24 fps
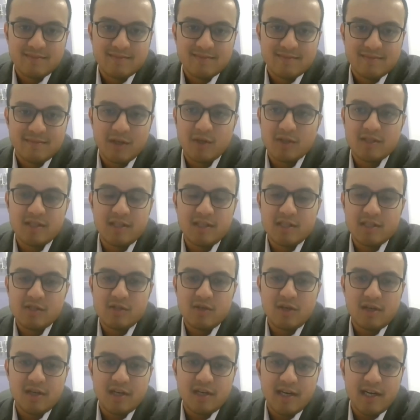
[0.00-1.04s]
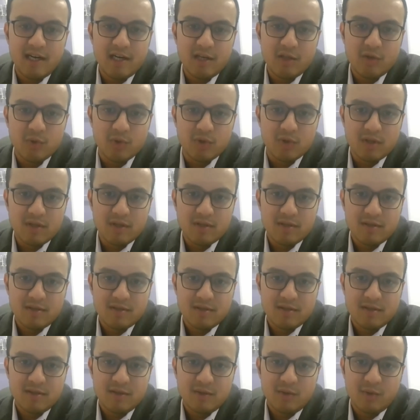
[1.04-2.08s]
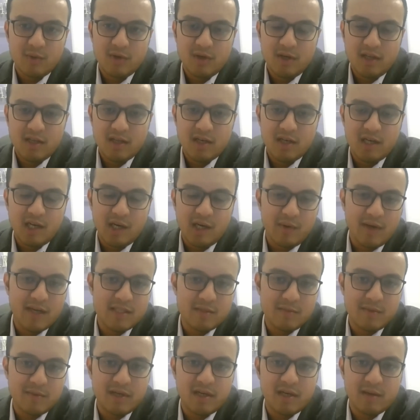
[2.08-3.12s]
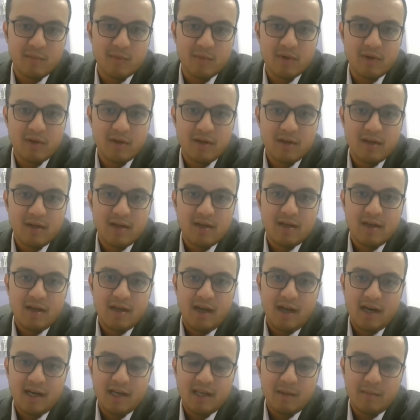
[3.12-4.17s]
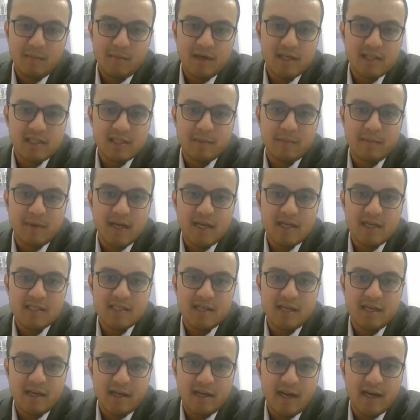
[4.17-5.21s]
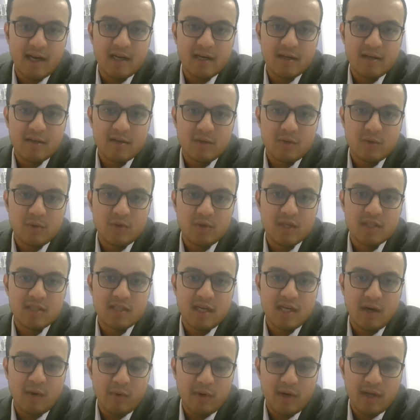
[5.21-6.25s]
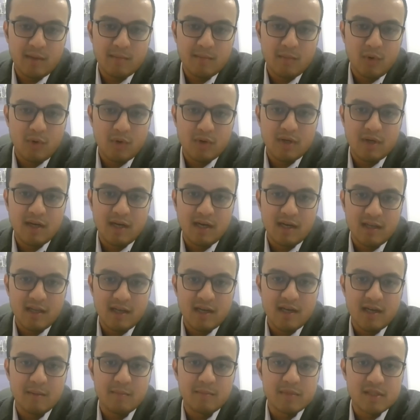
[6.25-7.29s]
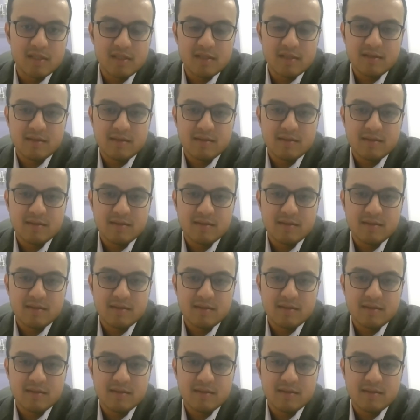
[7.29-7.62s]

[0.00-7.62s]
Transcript: because it is not a dead tooth. Only the nerve has been removed and the blood supply is intact through the surrounding bone and the gums.